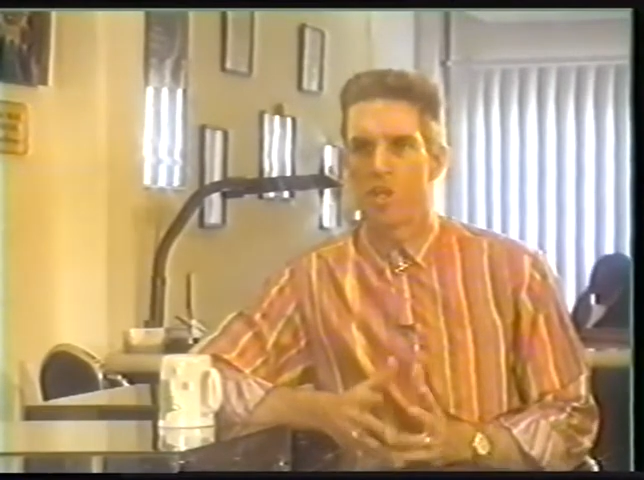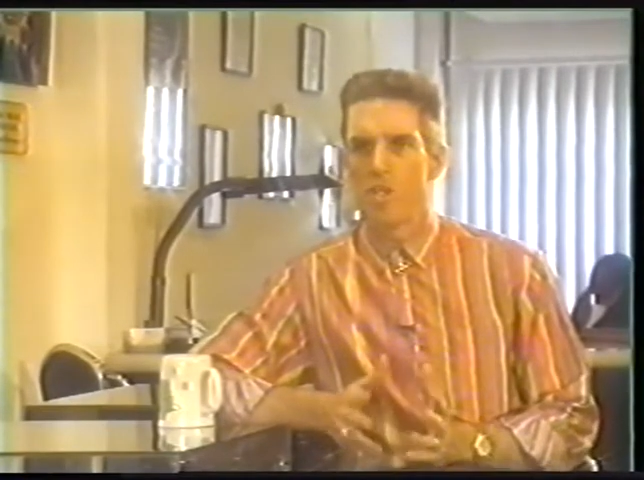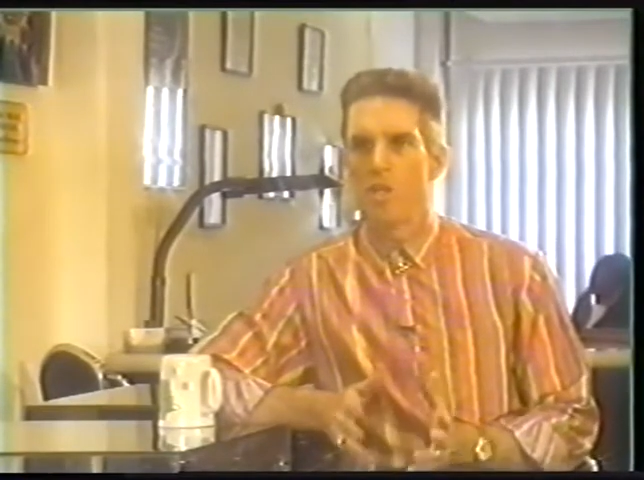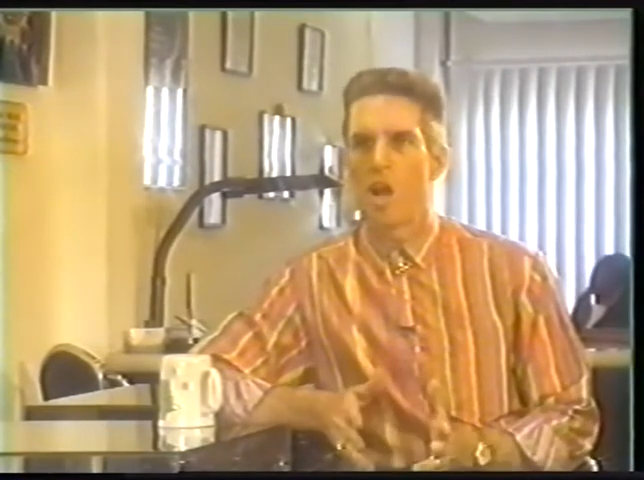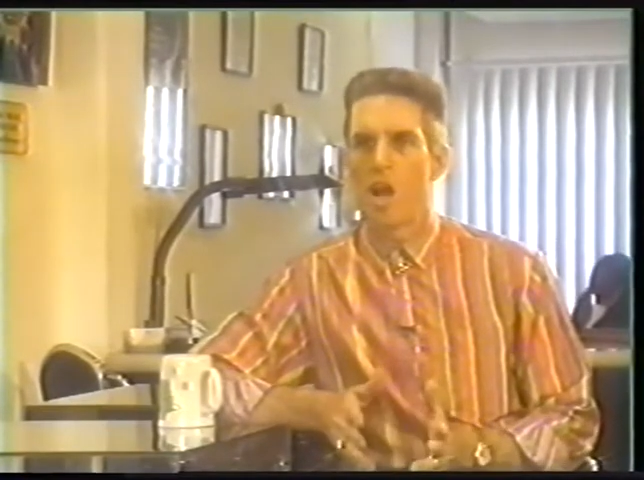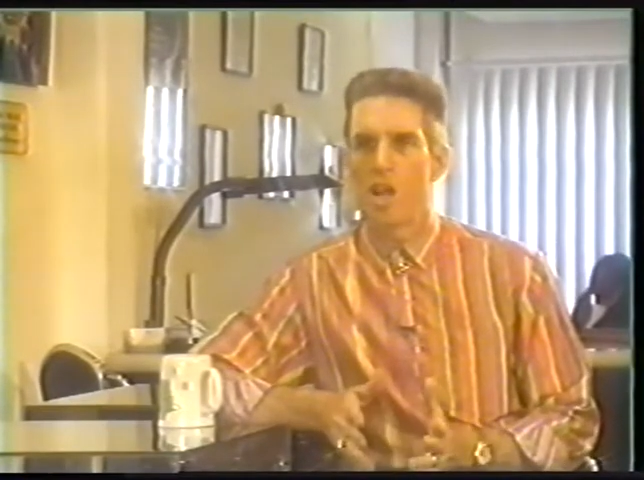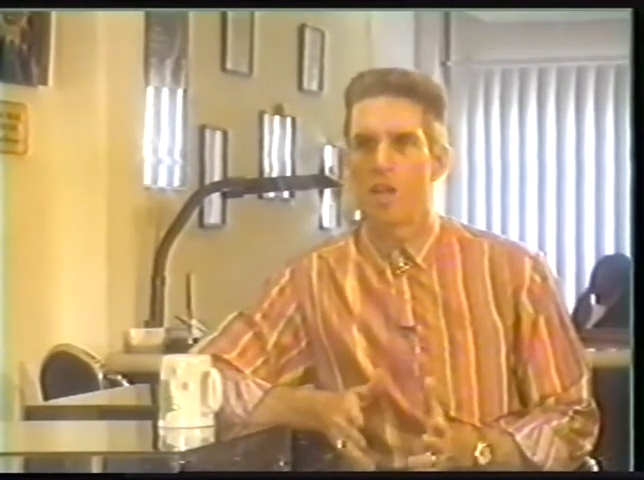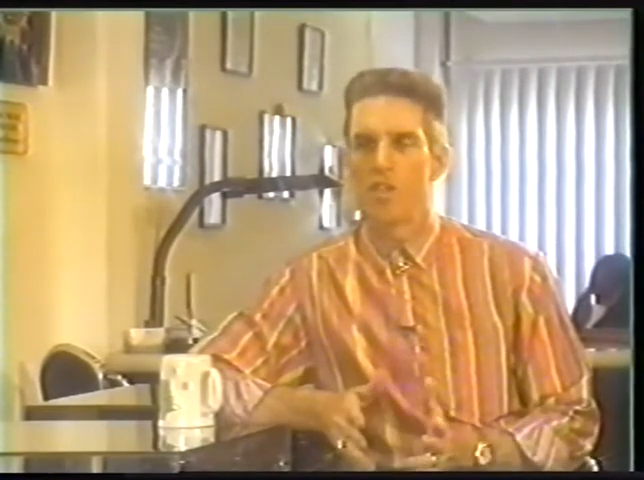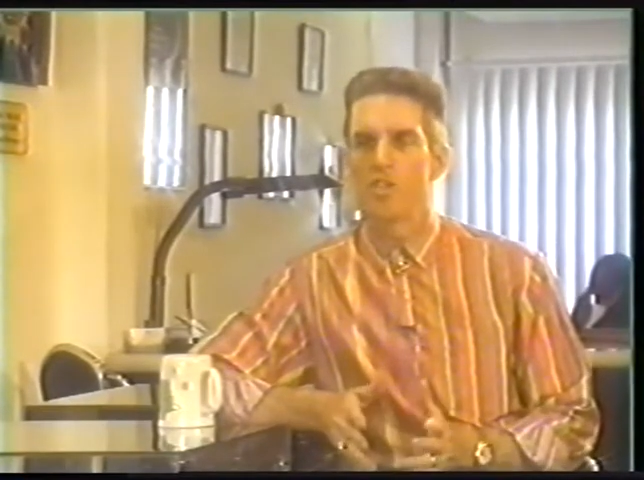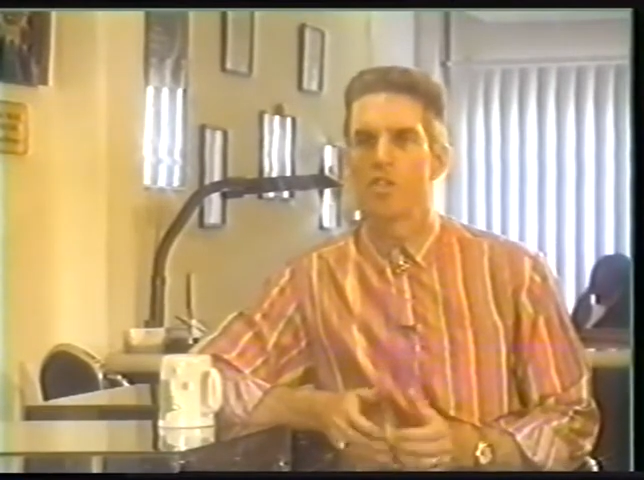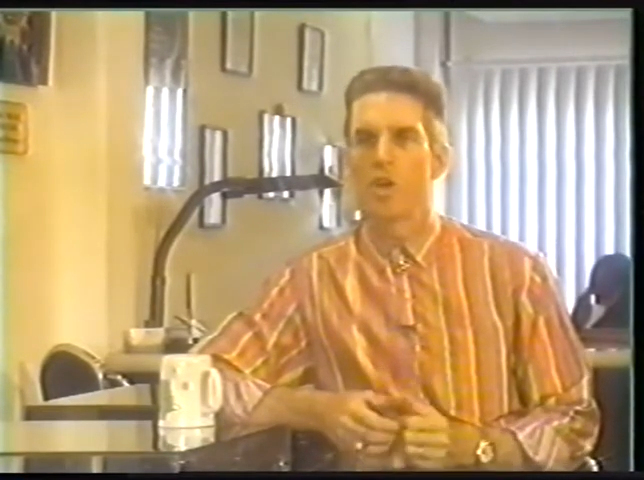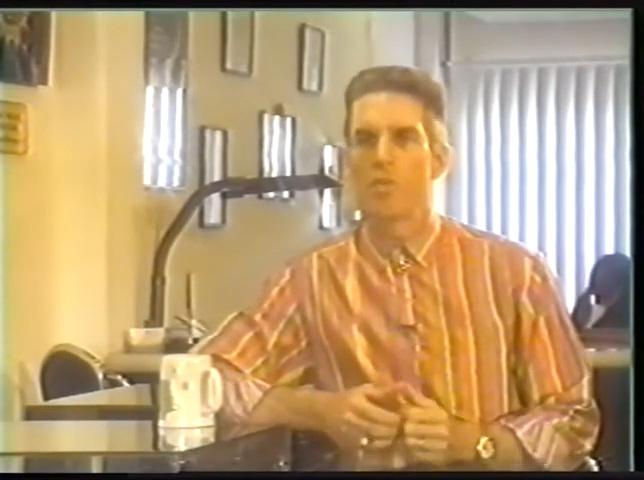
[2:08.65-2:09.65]
knowledge,
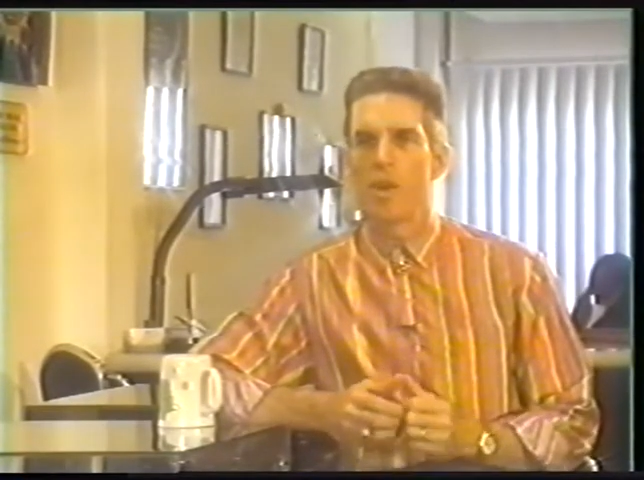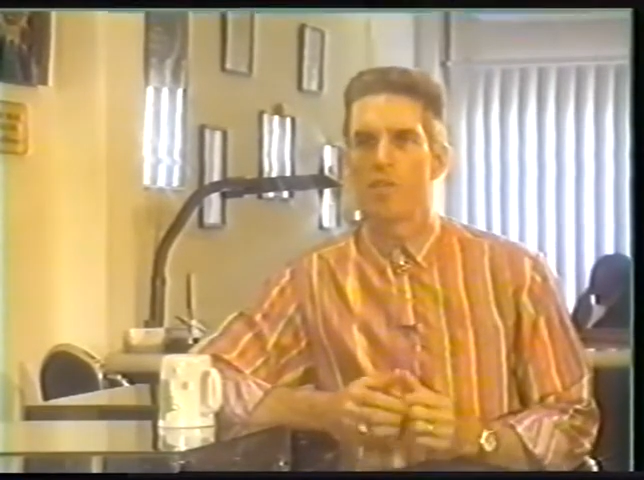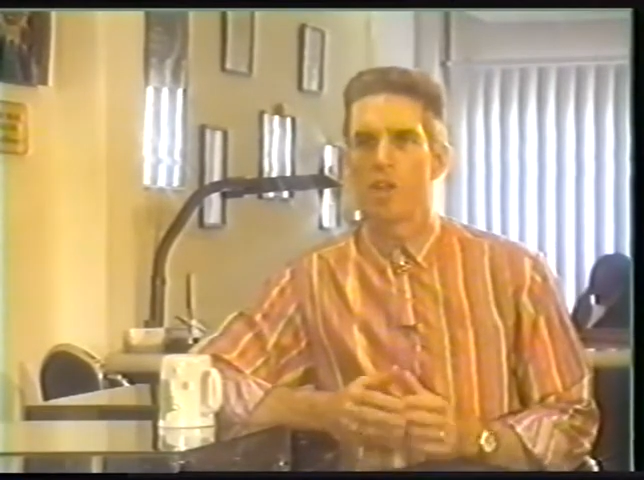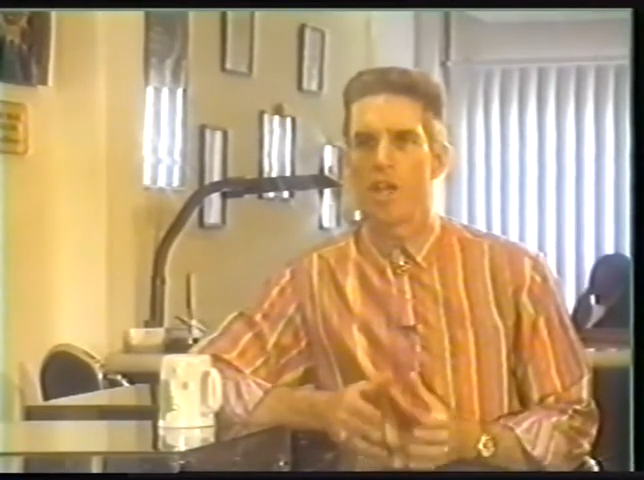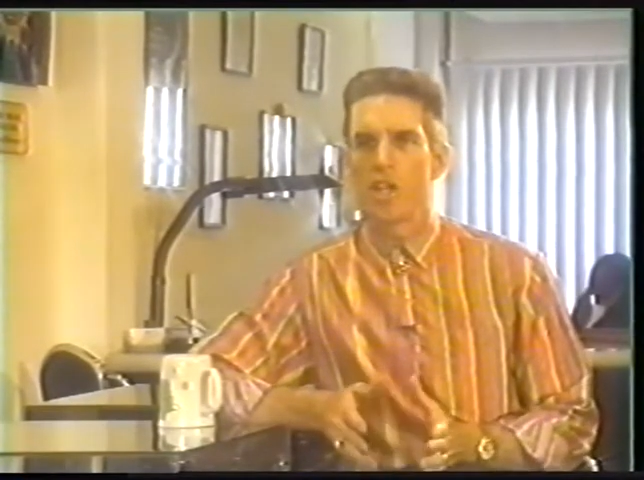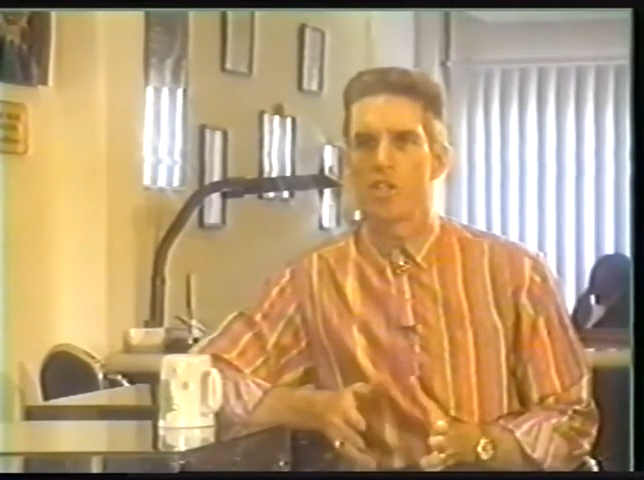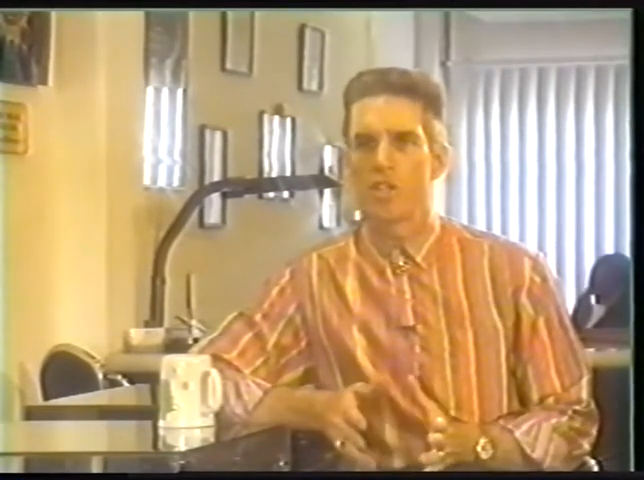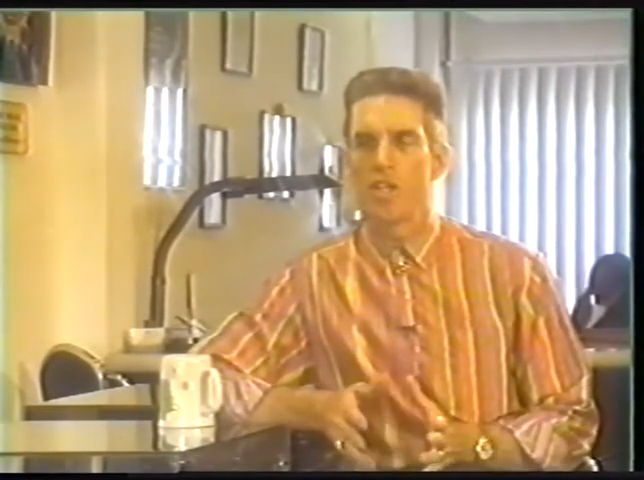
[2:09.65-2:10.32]
there's no revelation